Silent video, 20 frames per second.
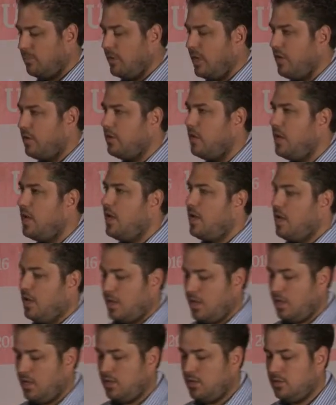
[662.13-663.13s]
about
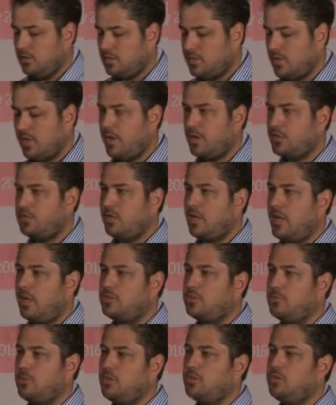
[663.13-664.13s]
is they actually
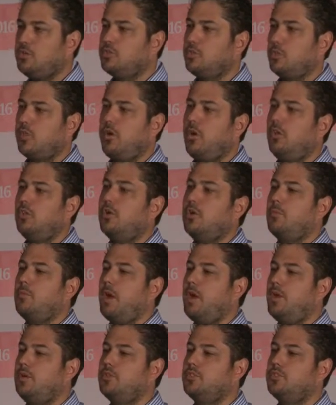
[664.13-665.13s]
had some issues where a whole lot of
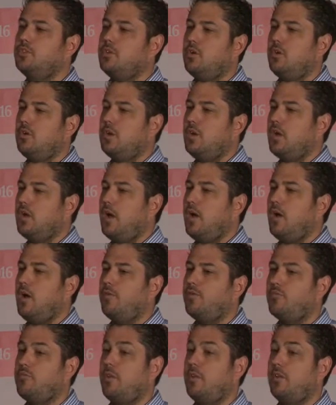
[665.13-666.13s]
pages
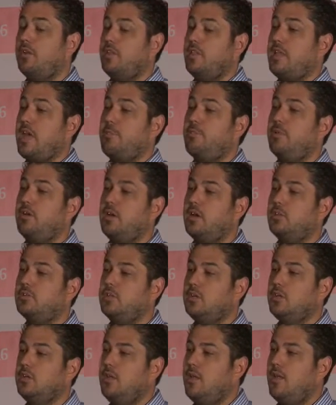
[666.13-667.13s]
got thrown into the app
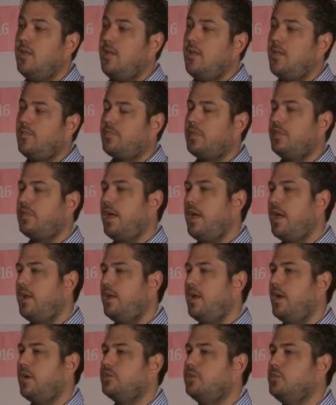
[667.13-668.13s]
indexing that they
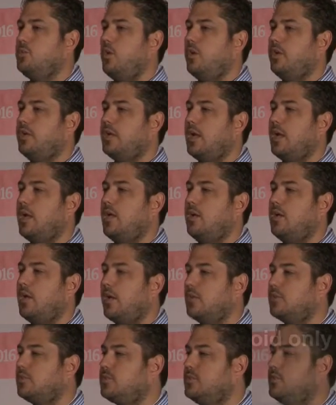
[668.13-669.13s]
hadn't actually wanted to get
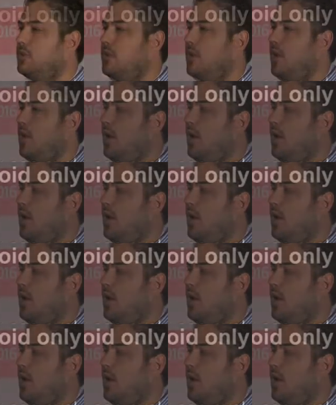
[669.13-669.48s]
indexed.